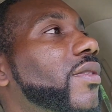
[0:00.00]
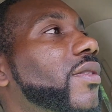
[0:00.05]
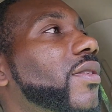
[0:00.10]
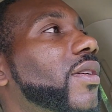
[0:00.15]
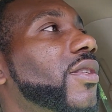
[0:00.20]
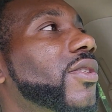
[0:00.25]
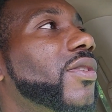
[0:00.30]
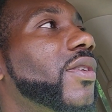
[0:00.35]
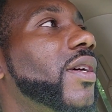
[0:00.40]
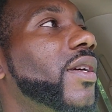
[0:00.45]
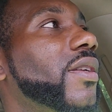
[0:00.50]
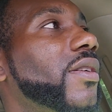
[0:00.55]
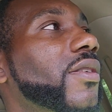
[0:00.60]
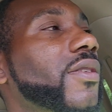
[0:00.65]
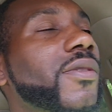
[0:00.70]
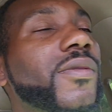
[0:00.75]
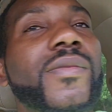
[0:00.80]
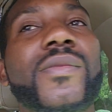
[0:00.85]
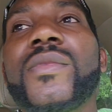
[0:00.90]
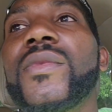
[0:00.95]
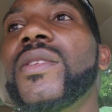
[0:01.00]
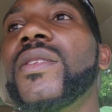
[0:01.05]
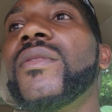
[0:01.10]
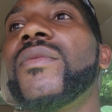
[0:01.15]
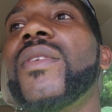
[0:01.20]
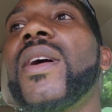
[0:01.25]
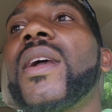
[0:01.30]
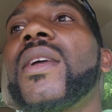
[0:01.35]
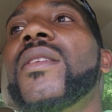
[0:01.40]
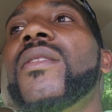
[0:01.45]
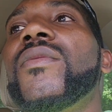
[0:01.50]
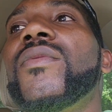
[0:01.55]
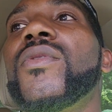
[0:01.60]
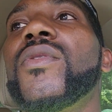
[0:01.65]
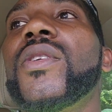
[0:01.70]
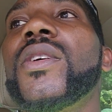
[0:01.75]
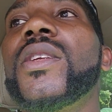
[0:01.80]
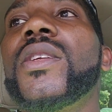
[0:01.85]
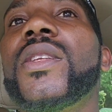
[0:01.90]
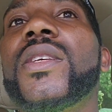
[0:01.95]
So I try to, if I can
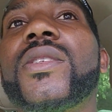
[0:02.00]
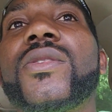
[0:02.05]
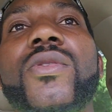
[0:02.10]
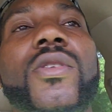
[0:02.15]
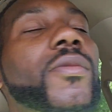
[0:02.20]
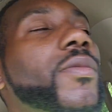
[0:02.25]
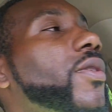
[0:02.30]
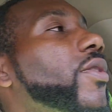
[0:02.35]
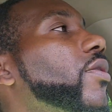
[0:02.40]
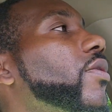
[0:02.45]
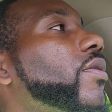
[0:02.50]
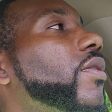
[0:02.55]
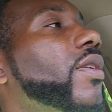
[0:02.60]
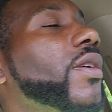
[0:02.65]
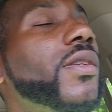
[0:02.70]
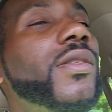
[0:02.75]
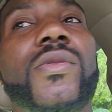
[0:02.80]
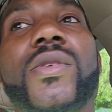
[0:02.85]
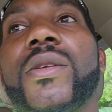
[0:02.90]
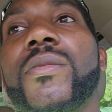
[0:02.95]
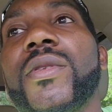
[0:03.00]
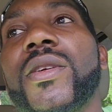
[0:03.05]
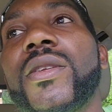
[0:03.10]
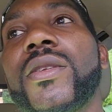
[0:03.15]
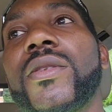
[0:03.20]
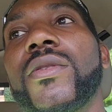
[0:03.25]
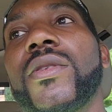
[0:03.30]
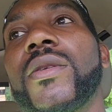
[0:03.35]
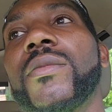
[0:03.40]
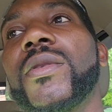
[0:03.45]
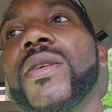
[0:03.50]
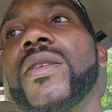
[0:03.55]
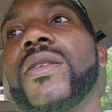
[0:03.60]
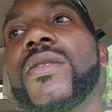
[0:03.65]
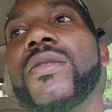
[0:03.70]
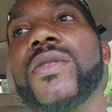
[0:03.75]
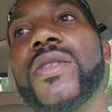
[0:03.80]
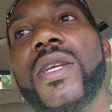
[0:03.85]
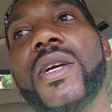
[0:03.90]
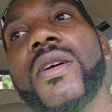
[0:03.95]
avoid it, that's what I'm gonna do, and that's what I'm gonna do. I'm gonna
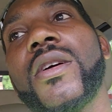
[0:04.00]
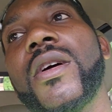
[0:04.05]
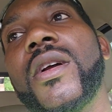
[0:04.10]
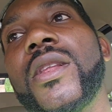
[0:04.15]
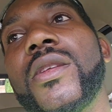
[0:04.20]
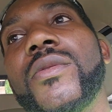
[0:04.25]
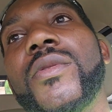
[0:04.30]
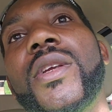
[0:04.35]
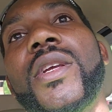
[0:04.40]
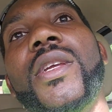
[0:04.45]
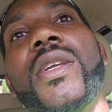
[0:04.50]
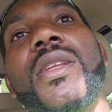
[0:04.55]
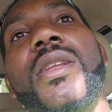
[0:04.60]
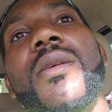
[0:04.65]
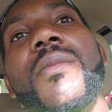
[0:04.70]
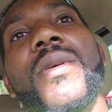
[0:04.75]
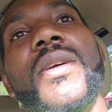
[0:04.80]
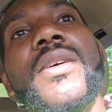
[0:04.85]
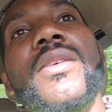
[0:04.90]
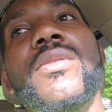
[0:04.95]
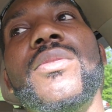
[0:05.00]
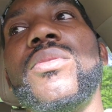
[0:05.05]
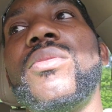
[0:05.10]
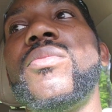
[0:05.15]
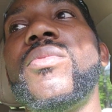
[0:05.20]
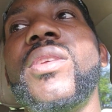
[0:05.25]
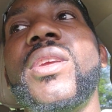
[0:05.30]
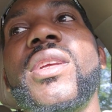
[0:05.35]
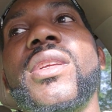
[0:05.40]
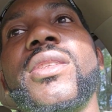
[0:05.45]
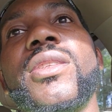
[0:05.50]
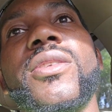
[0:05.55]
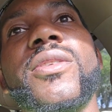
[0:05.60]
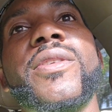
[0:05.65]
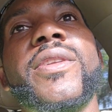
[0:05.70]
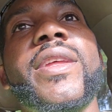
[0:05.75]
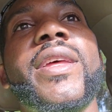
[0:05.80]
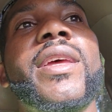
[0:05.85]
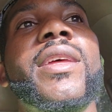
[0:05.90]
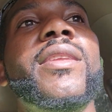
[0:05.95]
use that Harley rake, and I'm gonna go through there and
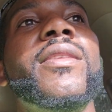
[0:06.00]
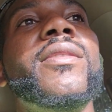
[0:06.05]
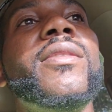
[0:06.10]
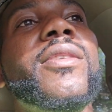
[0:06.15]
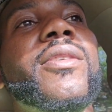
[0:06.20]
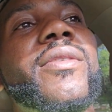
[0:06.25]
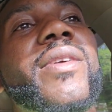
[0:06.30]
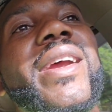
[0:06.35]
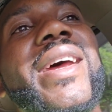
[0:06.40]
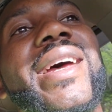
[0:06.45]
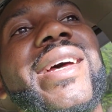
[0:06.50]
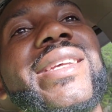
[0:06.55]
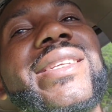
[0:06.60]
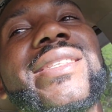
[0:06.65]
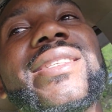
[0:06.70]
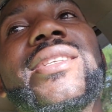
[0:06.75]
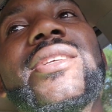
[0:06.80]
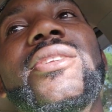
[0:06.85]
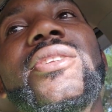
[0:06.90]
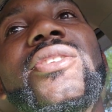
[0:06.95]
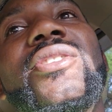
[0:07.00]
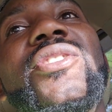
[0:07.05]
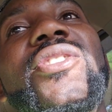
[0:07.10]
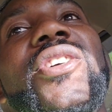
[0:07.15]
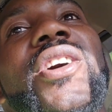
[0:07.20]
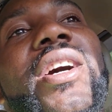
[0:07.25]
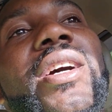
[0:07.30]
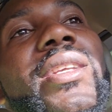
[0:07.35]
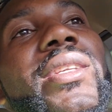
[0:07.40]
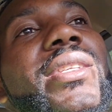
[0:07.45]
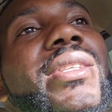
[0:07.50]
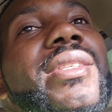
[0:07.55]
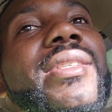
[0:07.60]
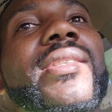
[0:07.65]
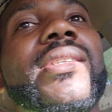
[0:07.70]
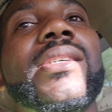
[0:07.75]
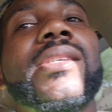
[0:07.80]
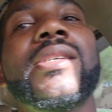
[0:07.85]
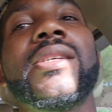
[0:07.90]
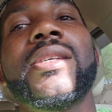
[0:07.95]
turn that grass to
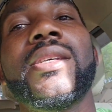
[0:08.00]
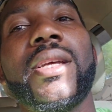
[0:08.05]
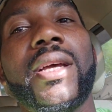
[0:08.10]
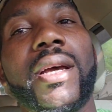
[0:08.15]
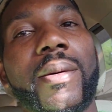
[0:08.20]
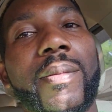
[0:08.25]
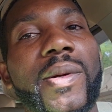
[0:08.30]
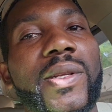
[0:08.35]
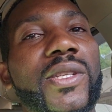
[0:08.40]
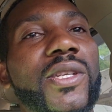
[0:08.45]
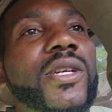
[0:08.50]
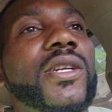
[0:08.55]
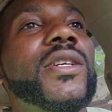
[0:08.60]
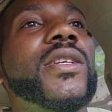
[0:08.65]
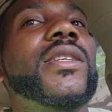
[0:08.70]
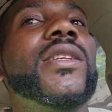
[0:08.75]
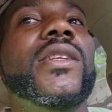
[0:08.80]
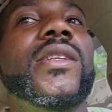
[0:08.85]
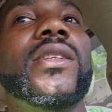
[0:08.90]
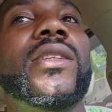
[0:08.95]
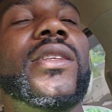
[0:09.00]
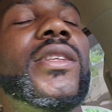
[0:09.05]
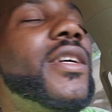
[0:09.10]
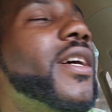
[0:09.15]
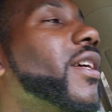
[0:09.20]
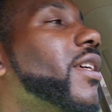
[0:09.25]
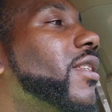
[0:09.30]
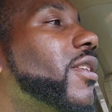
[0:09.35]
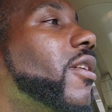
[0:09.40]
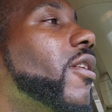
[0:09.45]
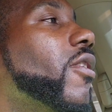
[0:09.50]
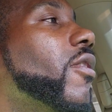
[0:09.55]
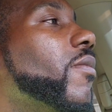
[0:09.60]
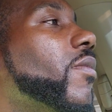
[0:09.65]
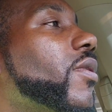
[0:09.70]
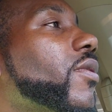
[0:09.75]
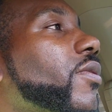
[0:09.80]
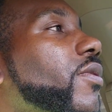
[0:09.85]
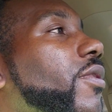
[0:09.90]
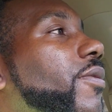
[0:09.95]
dust. I'm gonna turn it to dust
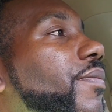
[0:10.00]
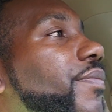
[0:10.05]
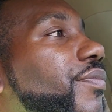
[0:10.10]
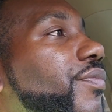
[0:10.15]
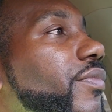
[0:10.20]
almost.